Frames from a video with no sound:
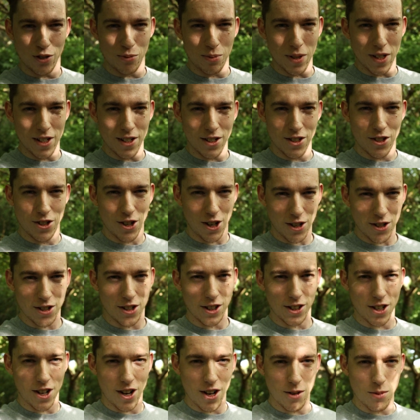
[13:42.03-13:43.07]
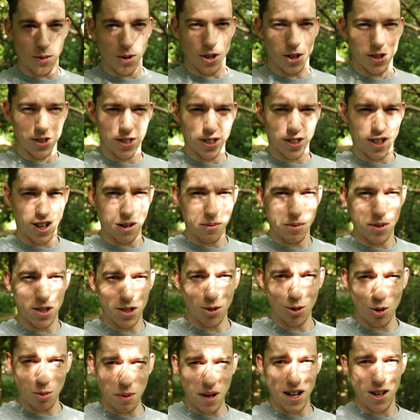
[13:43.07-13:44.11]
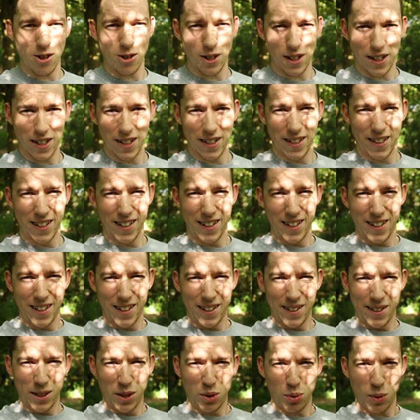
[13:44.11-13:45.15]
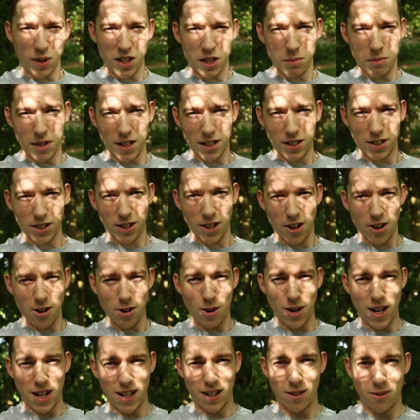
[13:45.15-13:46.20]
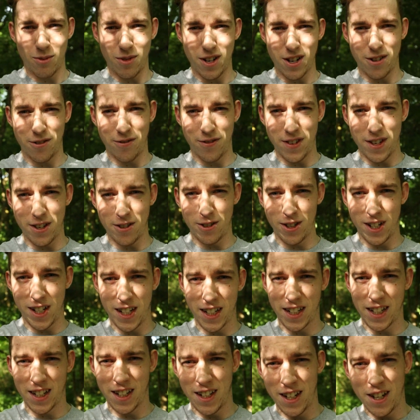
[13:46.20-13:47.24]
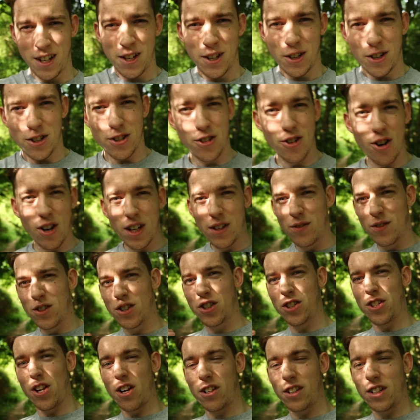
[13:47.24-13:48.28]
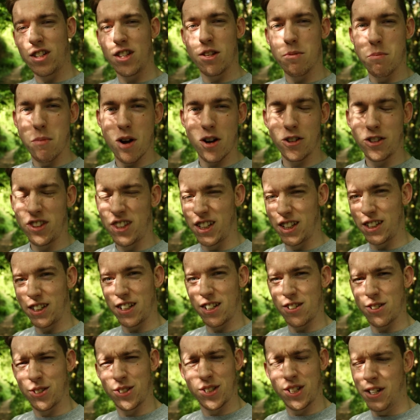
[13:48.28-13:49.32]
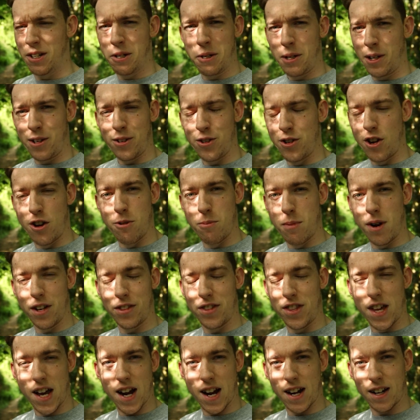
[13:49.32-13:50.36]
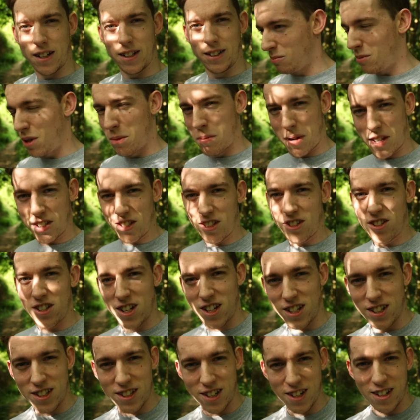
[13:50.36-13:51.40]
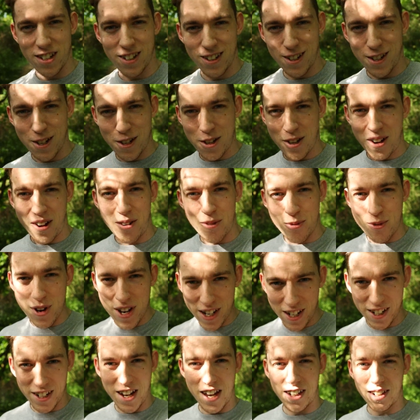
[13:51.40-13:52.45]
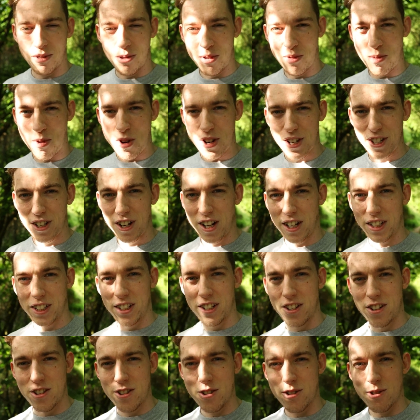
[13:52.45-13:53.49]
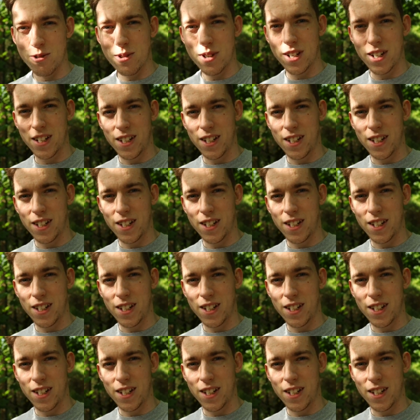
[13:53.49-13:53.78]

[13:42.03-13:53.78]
you've been just like I was up until about 20 minutes ago, where you feel like you're not even stuck in the mud, that there's no mud there, my message is reconnect with what you like to do.